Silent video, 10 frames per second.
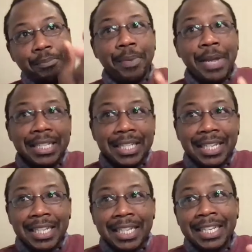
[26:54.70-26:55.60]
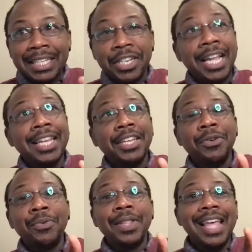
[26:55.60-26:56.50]
basically telling
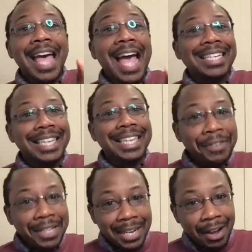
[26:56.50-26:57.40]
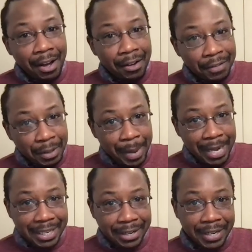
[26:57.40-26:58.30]
you what the activity of the
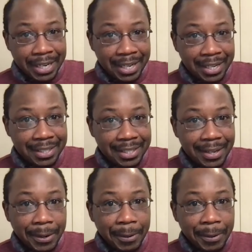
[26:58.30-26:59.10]
bacteria is.